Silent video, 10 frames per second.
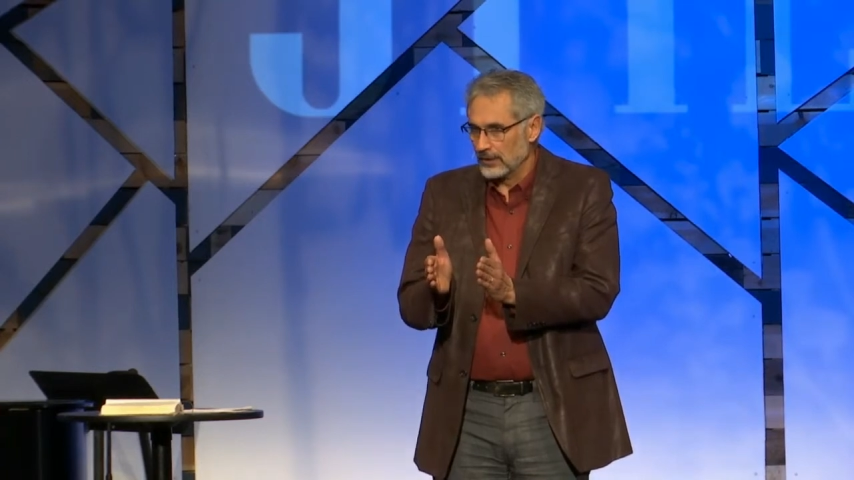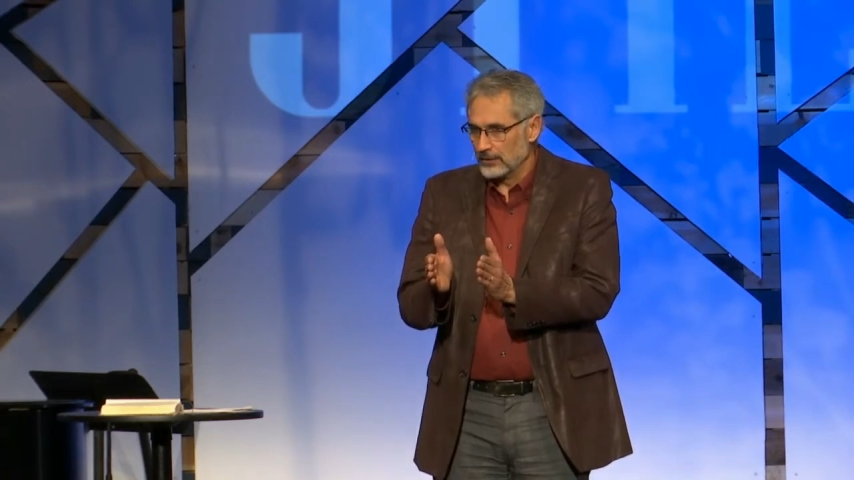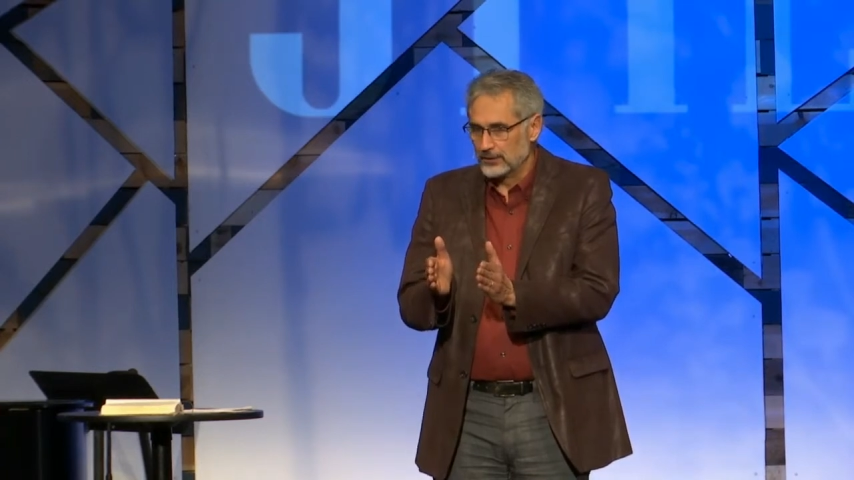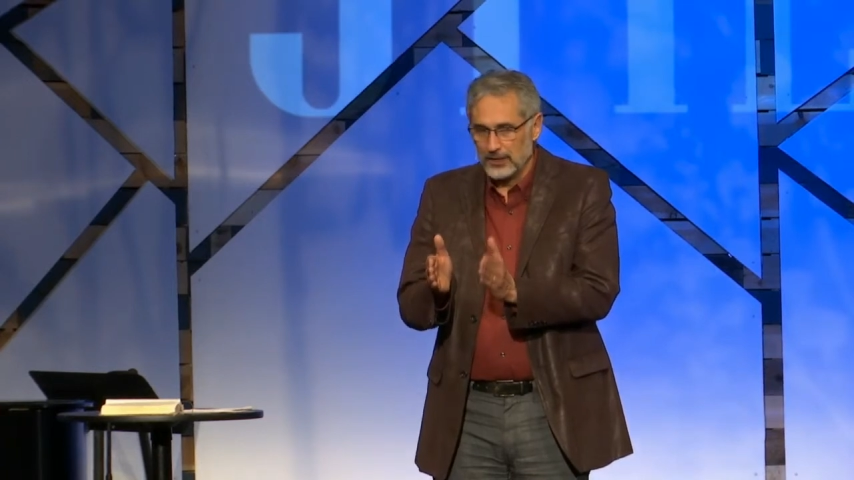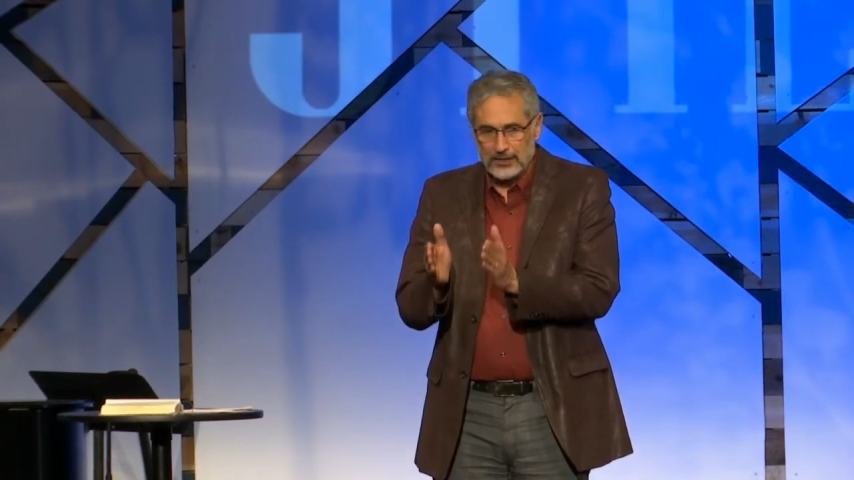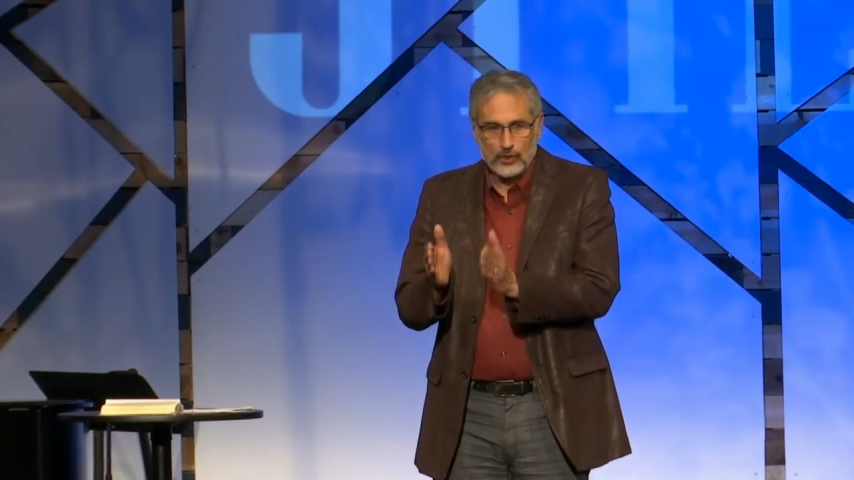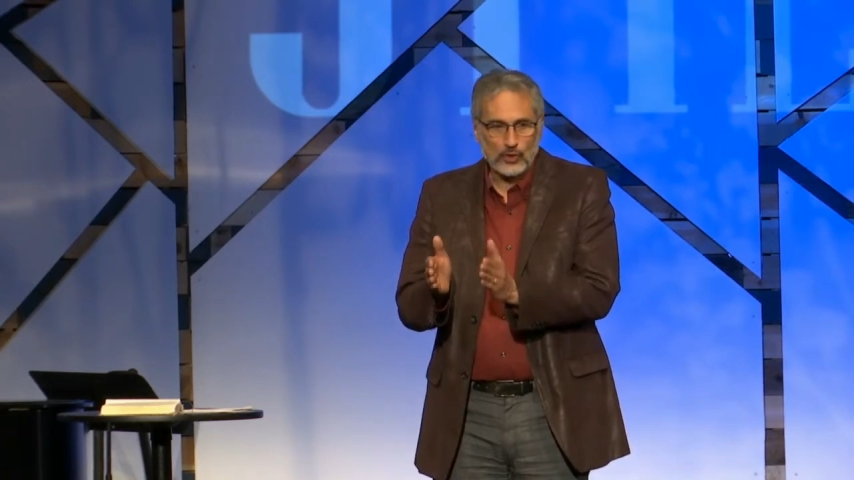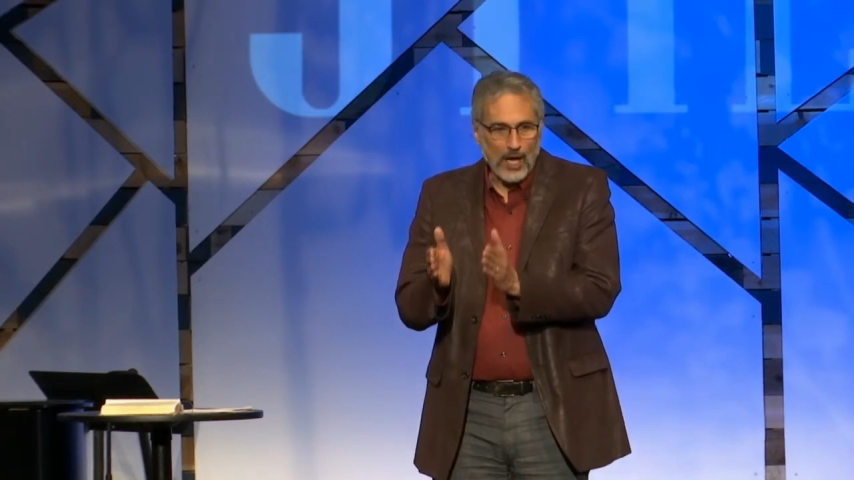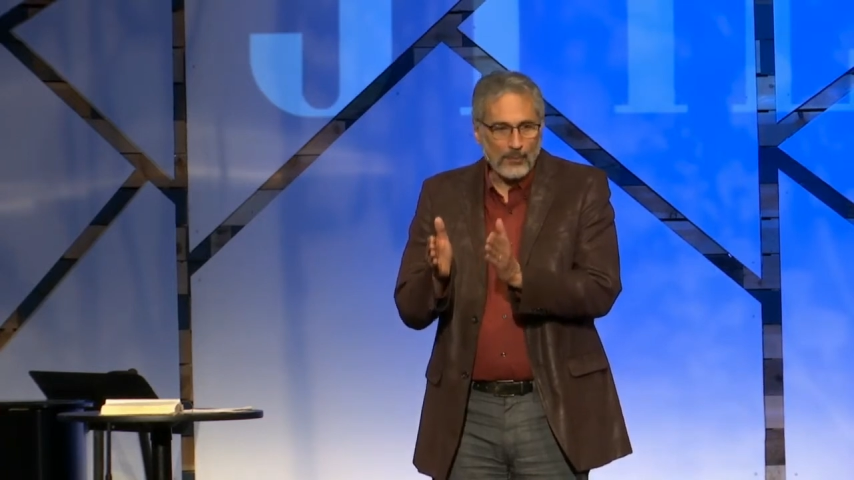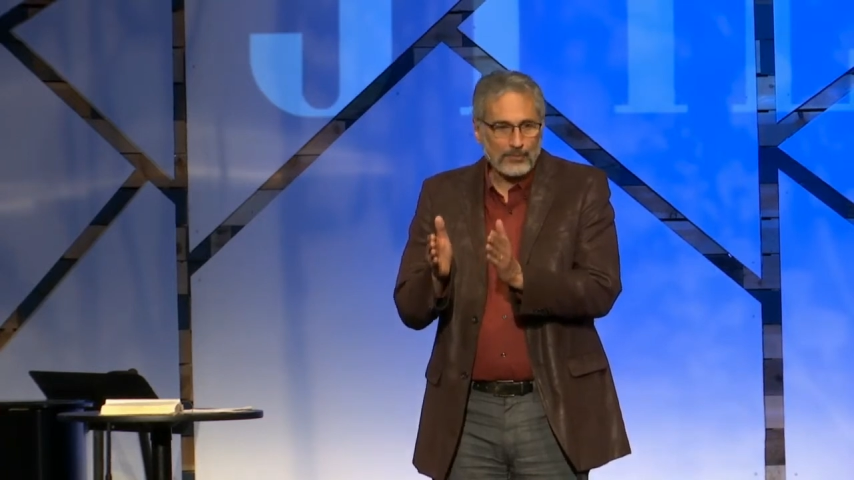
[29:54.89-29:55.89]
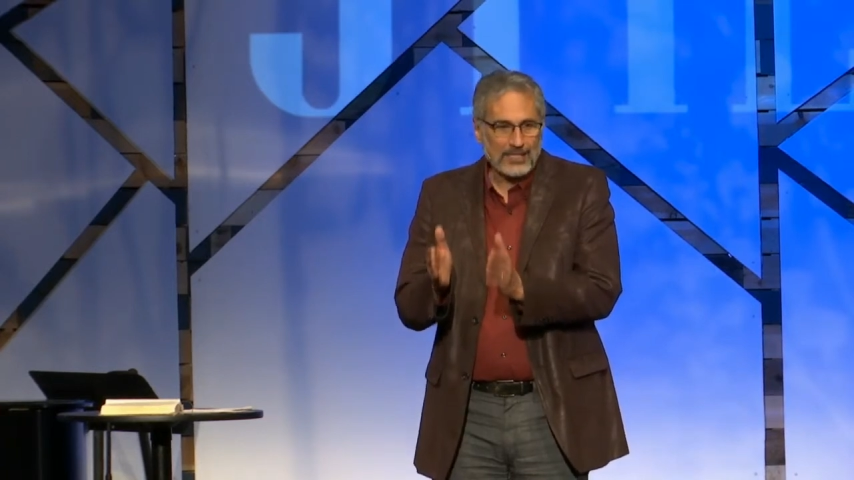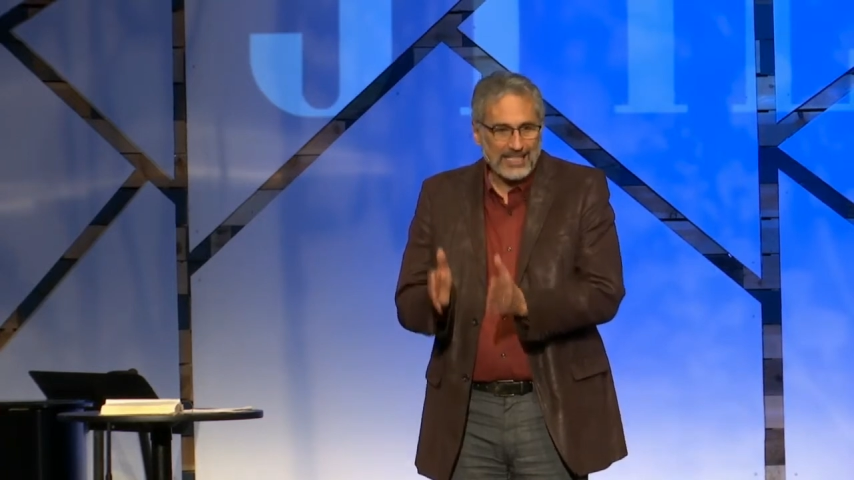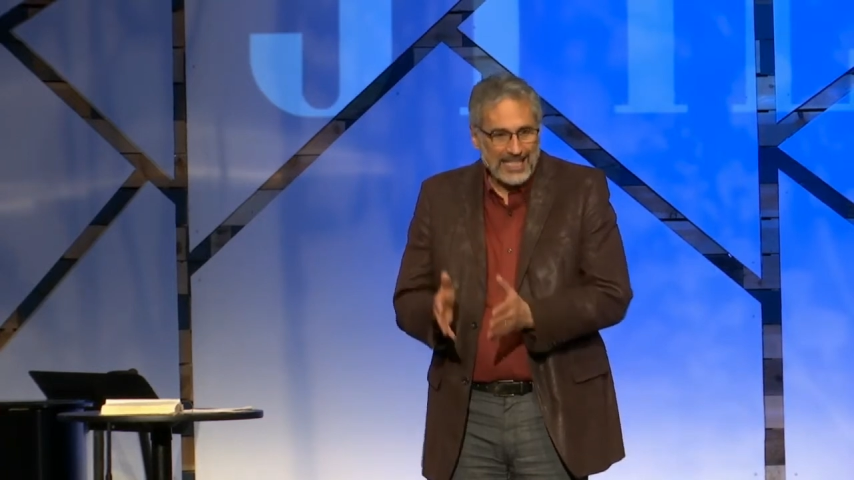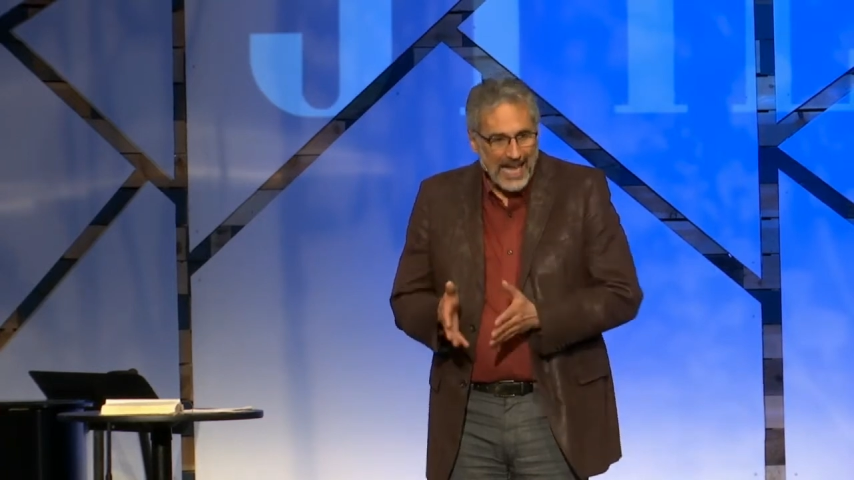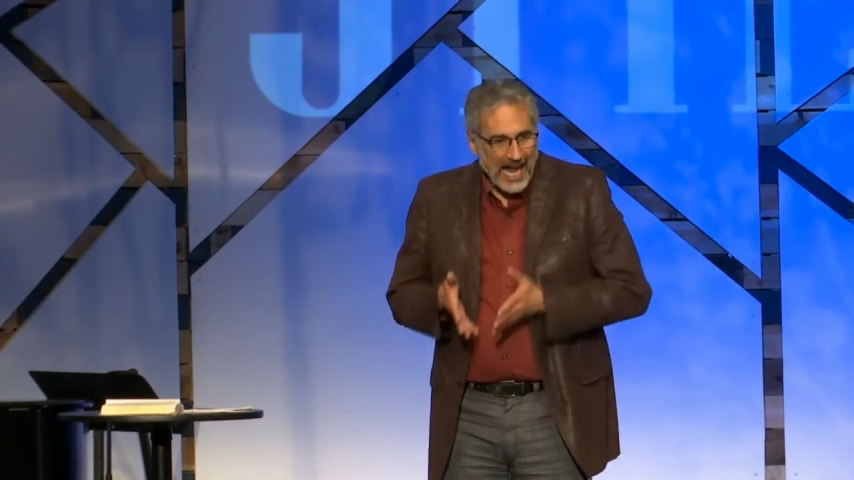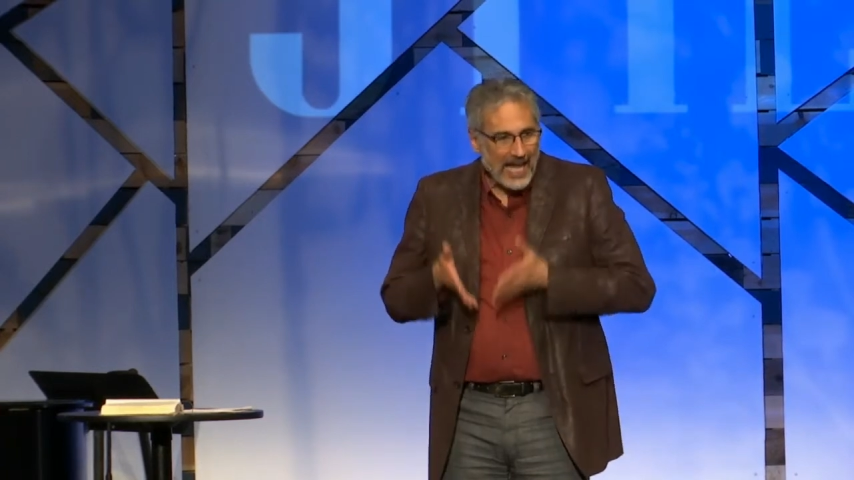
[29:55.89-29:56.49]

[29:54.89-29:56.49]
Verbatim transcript: She dropped the